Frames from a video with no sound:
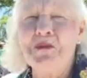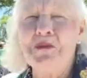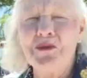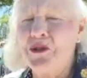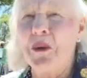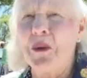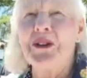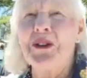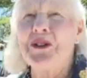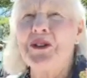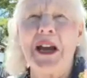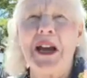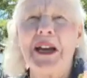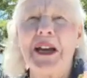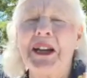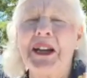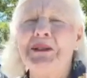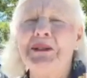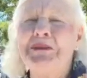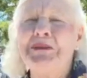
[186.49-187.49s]
so
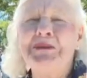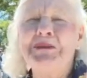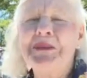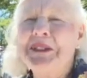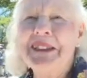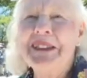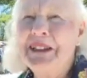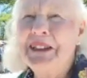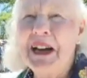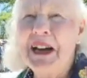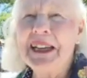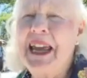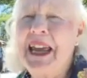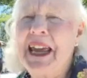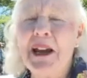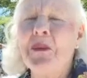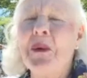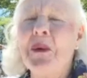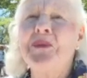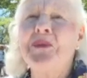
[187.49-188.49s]
exciting. I
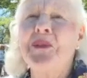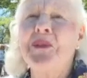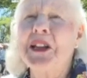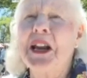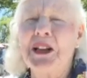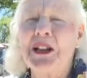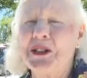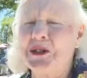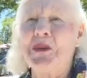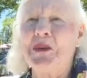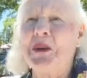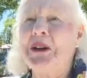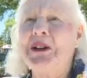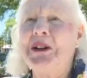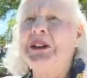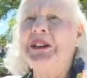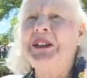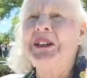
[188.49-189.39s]
can't wait for the next one.